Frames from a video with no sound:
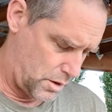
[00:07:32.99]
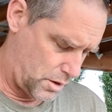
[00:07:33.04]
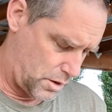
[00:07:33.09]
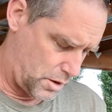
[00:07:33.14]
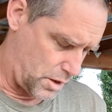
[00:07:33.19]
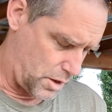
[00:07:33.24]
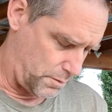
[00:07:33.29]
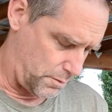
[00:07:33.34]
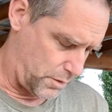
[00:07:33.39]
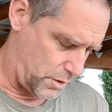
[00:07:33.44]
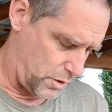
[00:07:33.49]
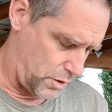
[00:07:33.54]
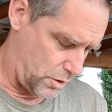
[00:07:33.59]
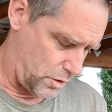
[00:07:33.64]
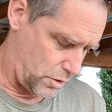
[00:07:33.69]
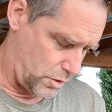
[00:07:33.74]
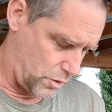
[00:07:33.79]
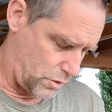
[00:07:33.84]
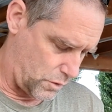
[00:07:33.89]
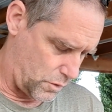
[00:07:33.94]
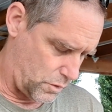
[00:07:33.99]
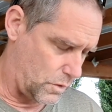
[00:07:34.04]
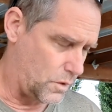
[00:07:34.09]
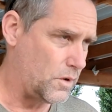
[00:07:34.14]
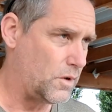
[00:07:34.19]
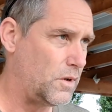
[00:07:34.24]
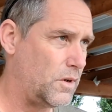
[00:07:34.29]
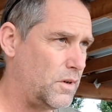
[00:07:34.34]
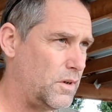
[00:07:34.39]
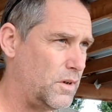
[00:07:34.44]
And I'm going to go
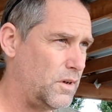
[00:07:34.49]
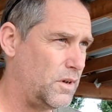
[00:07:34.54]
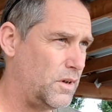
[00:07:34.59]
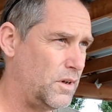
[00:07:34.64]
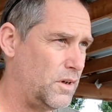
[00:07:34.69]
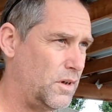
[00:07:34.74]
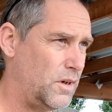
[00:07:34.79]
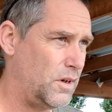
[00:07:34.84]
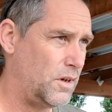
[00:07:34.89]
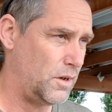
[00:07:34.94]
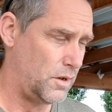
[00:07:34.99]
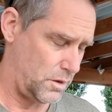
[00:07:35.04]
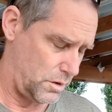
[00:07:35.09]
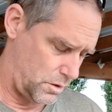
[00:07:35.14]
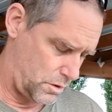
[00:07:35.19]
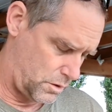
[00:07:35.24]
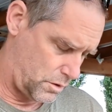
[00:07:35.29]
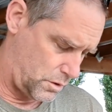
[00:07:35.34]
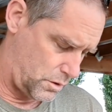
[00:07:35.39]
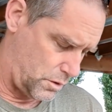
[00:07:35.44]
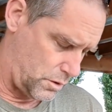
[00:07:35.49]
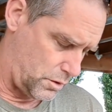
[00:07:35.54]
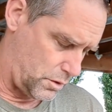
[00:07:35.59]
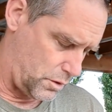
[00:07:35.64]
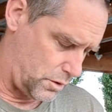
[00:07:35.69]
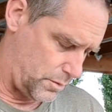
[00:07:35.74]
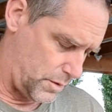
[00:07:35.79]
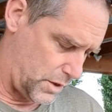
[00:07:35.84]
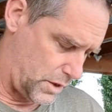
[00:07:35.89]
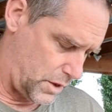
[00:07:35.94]
a
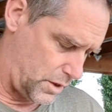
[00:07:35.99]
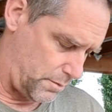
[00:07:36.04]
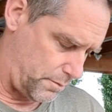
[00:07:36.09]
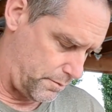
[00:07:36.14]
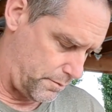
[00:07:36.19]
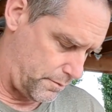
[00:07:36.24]
little bit up.